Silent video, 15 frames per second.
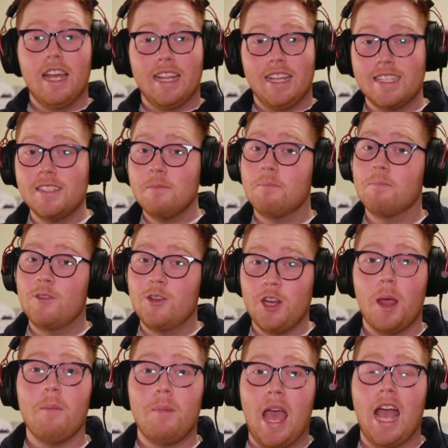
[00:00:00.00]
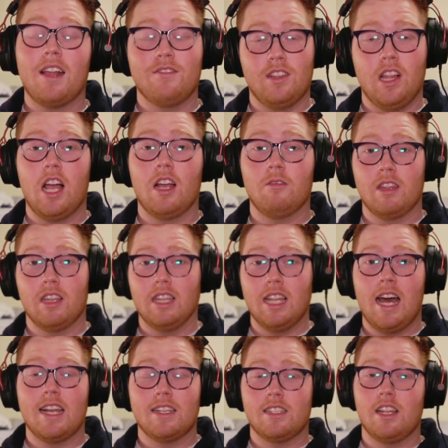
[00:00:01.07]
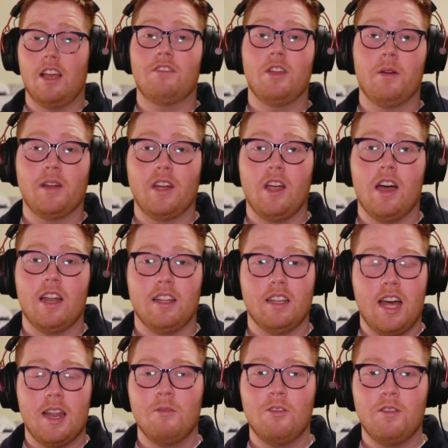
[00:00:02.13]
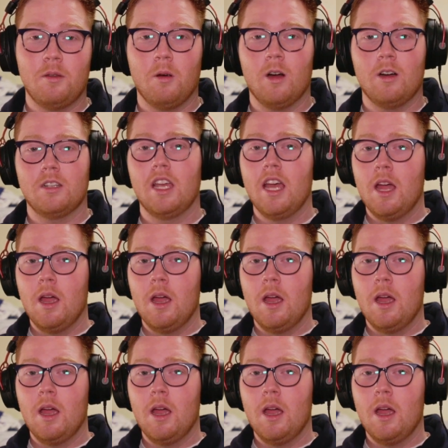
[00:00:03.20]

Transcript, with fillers: This is a jam-packed vlog with a lot of stuff going on, a lot of moving parts.